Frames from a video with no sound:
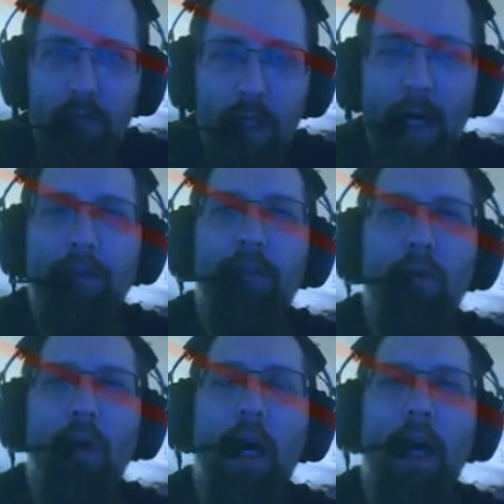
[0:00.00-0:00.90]
That's
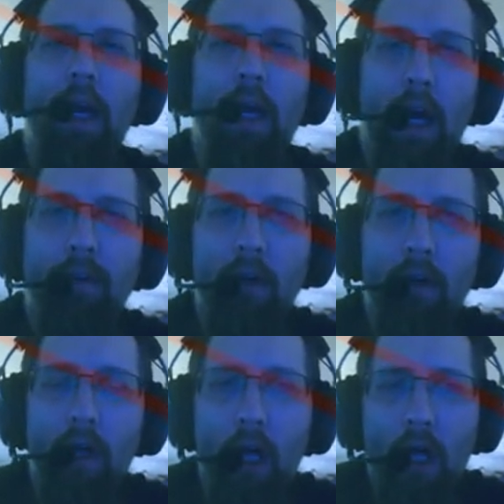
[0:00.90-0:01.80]
why I have
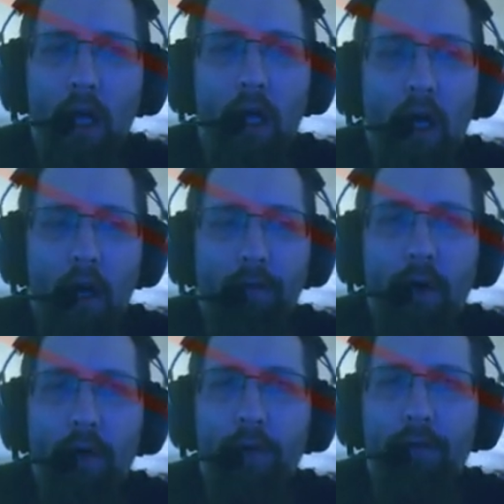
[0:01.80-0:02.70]
a a
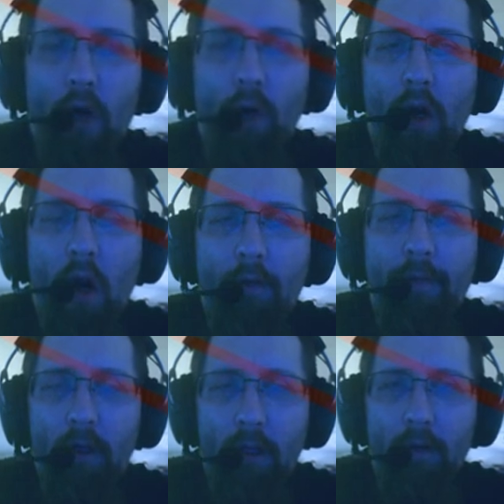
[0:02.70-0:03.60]
vote of no
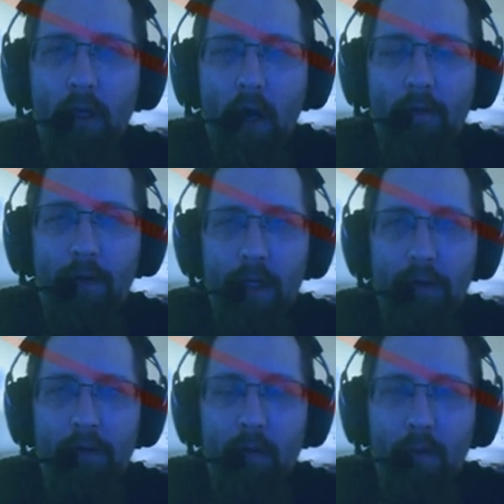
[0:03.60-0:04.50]

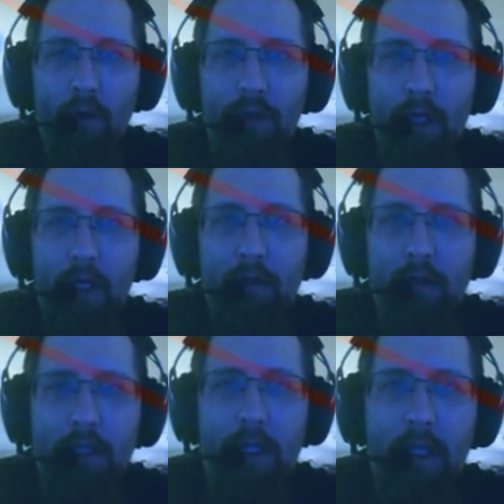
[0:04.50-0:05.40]
confidence in
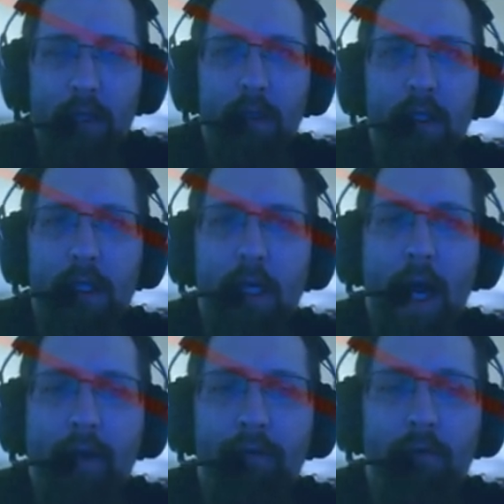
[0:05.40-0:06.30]
Mojang's team and
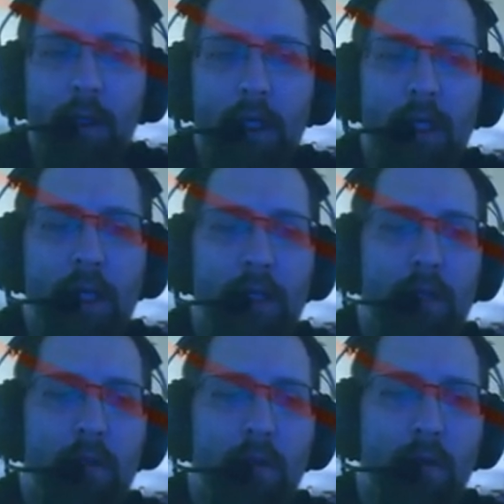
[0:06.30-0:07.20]
staff
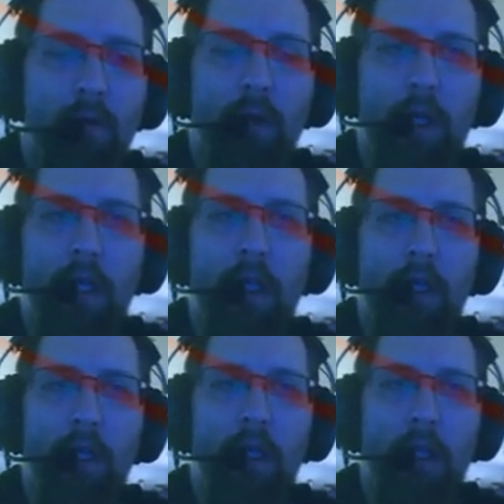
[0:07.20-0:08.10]
because when it
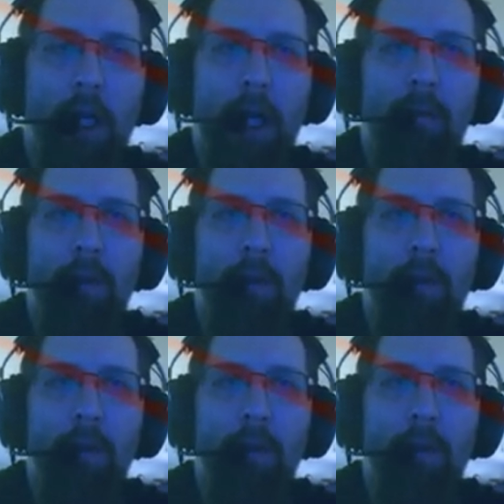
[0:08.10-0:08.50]
came